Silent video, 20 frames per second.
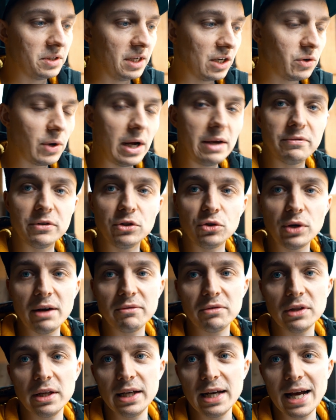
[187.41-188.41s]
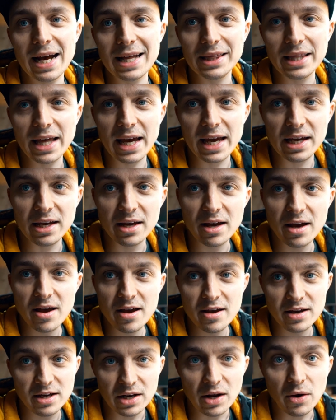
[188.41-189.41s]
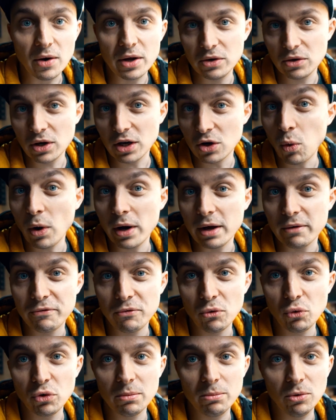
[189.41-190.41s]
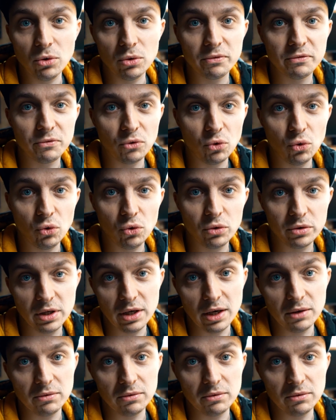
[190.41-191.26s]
They're great for traveling, and they are quite affordable for